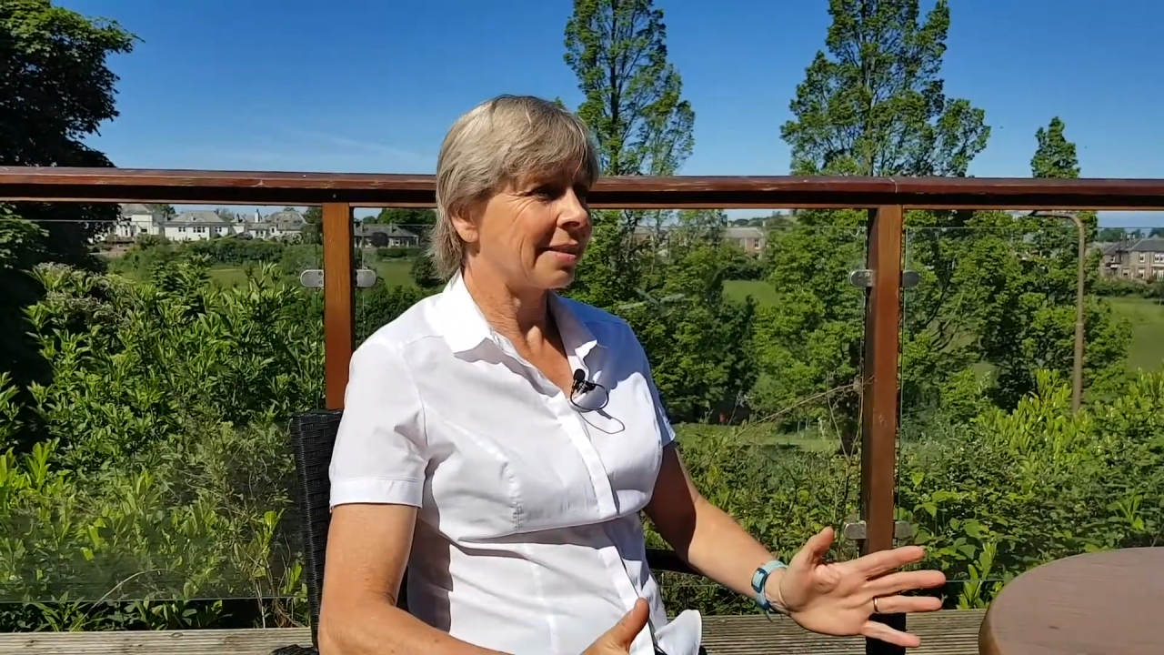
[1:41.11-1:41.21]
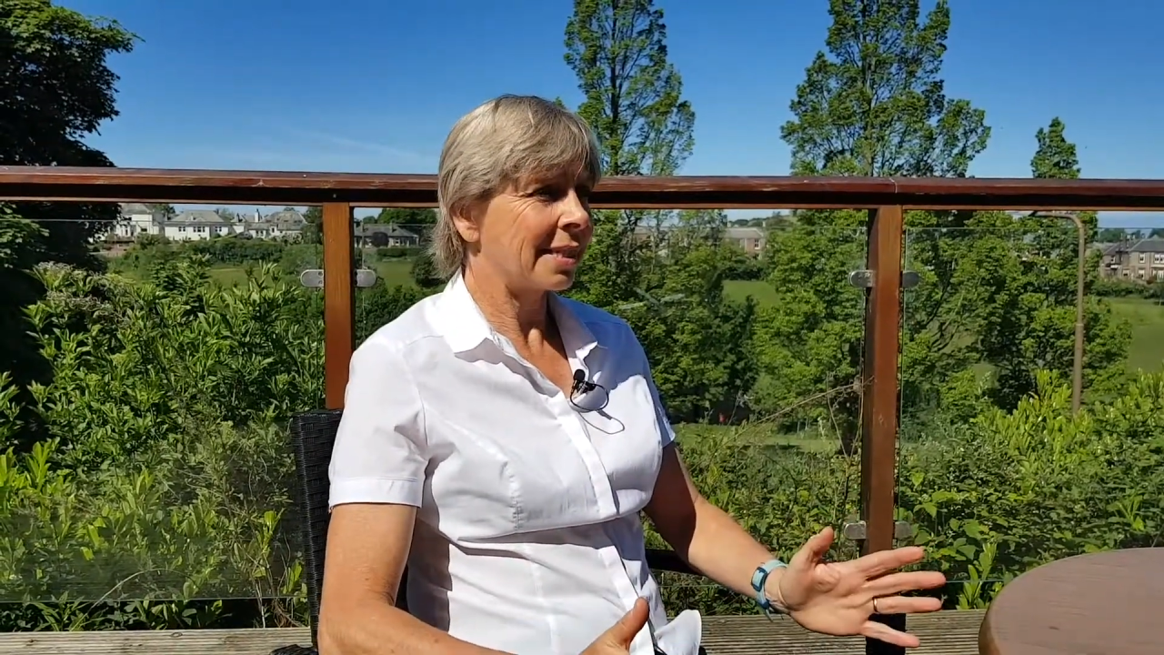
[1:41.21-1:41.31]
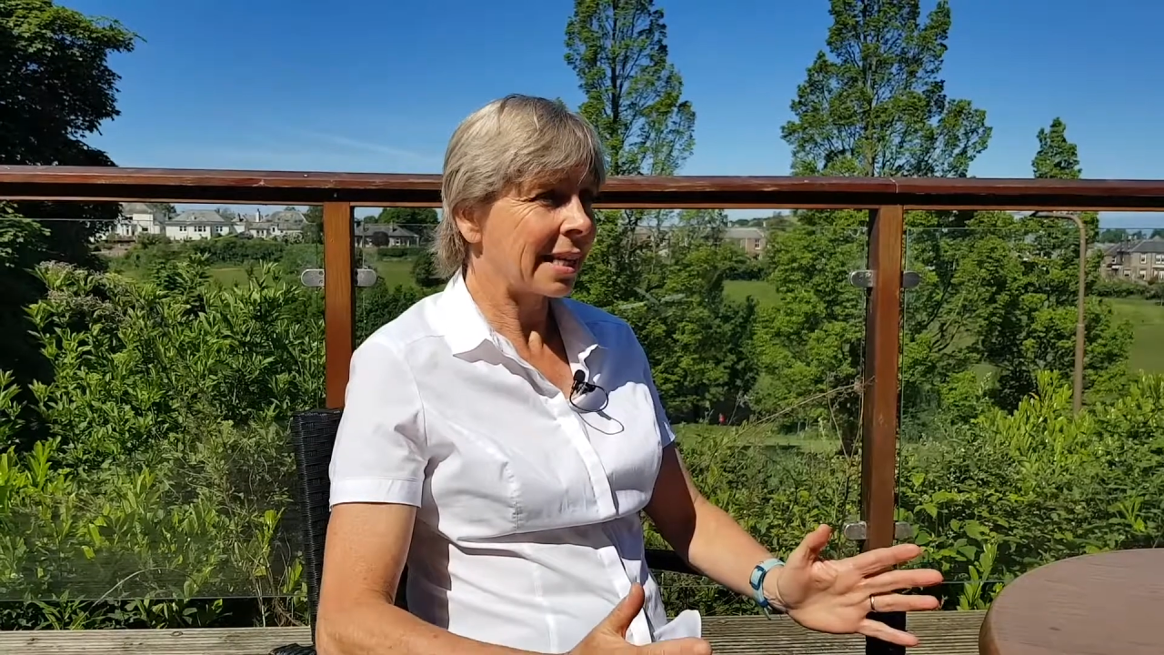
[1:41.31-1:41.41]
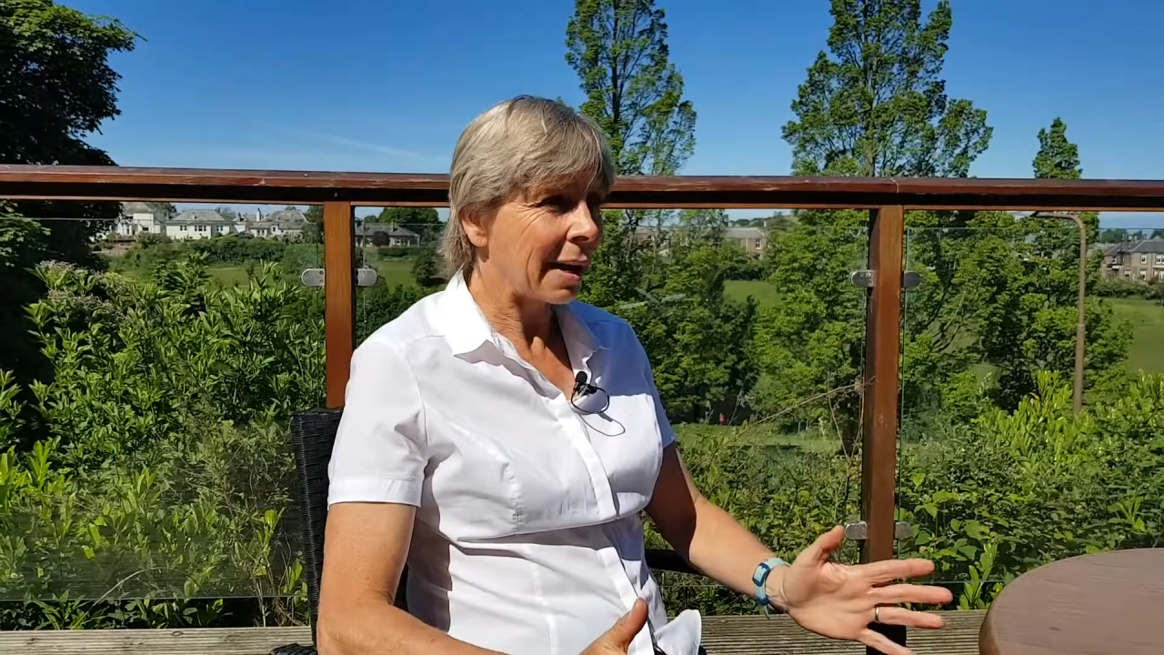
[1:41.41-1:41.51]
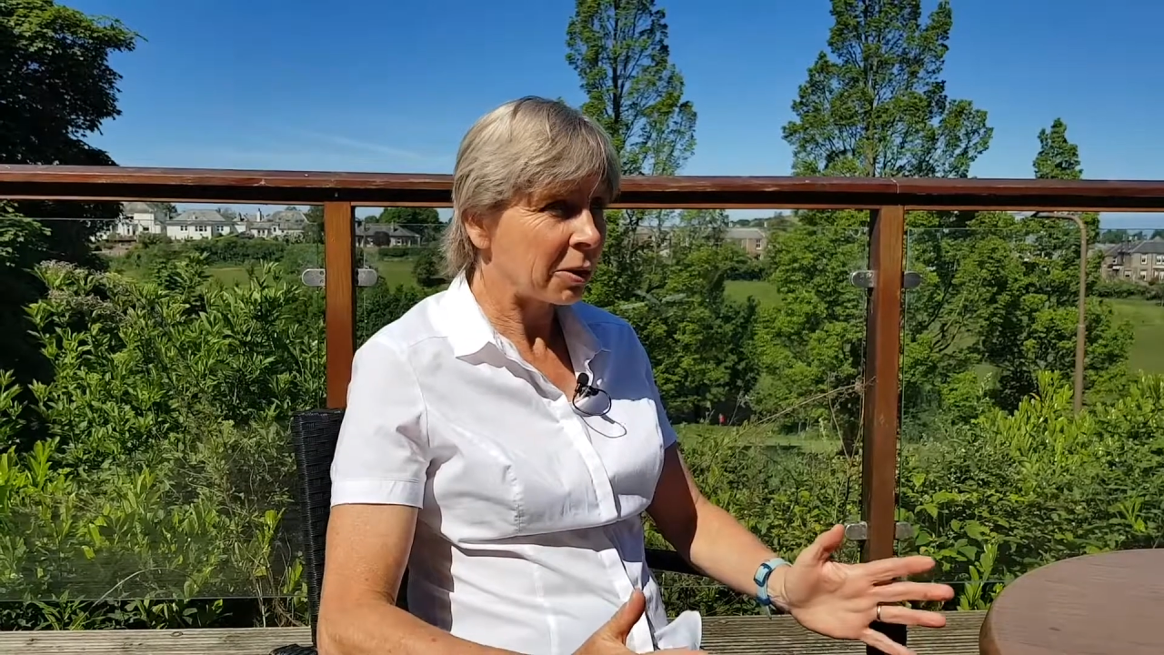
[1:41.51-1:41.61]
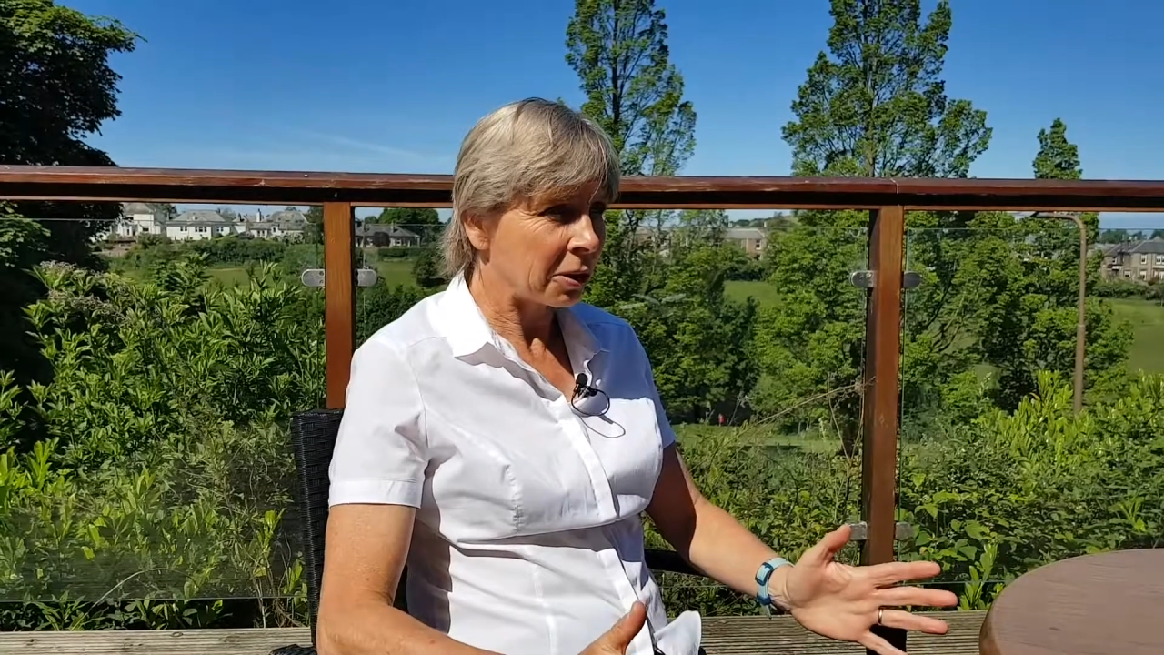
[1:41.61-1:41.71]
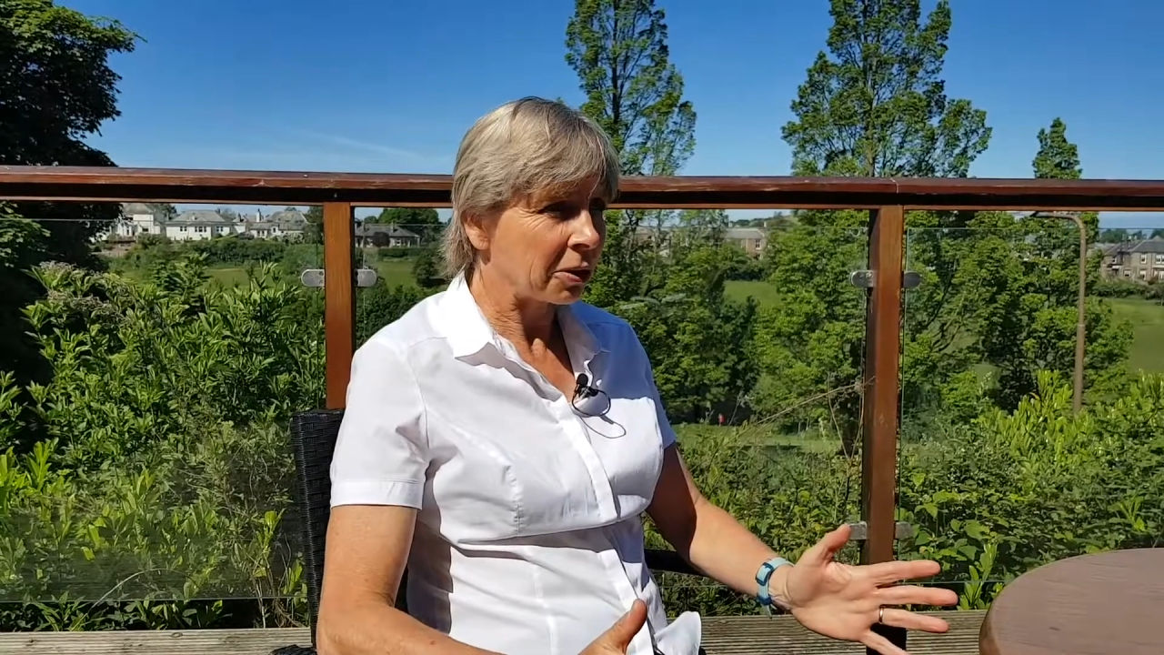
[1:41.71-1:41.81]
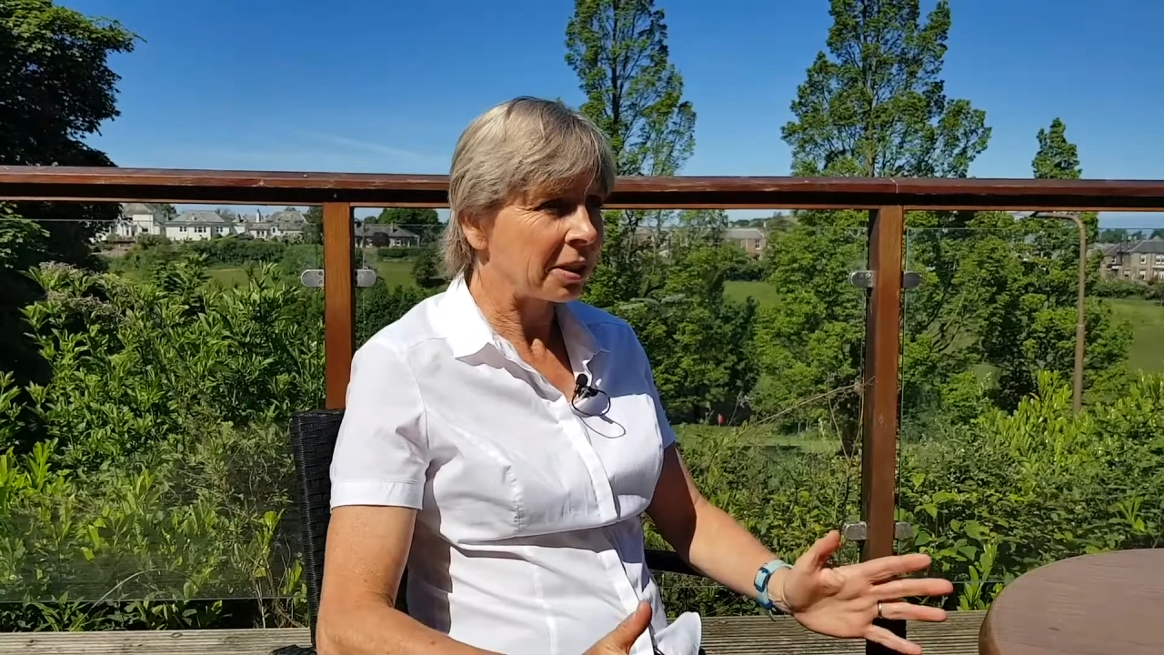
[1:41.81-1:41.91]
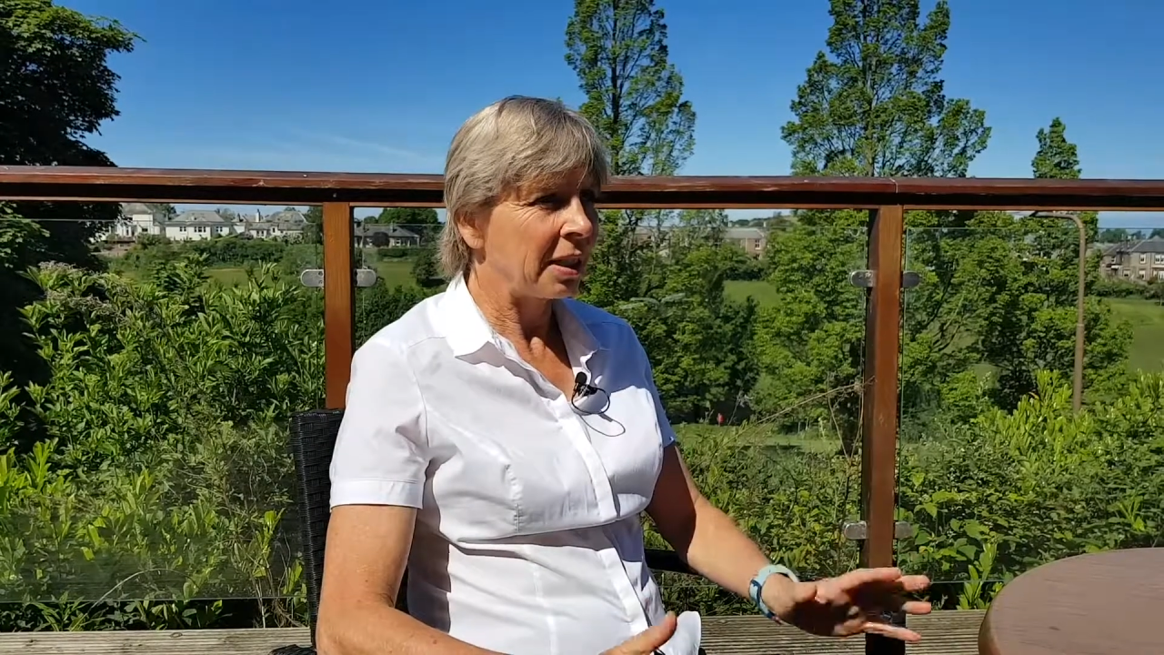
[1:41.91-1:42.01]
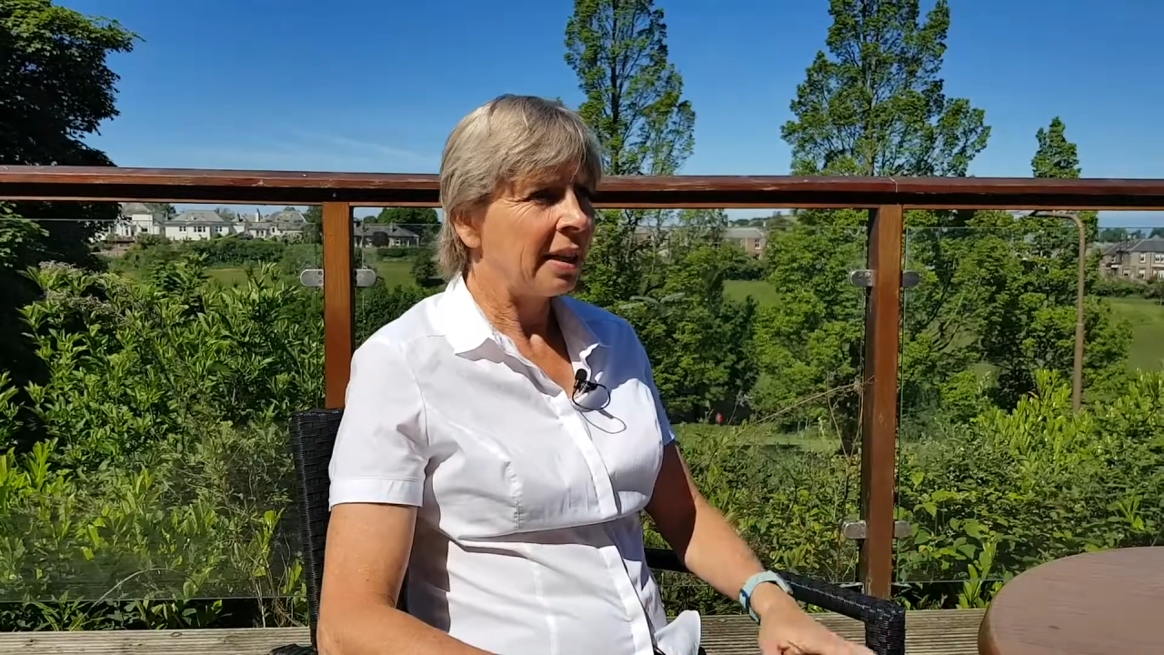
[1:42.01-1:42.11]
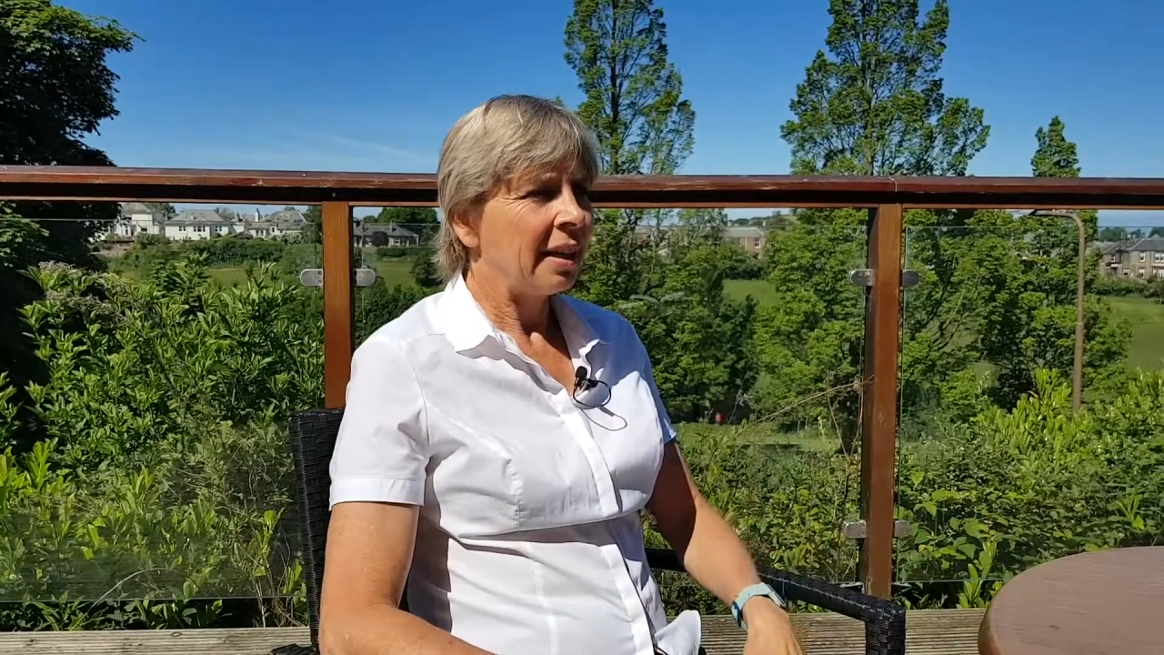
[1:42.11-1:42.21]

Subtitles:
snapshot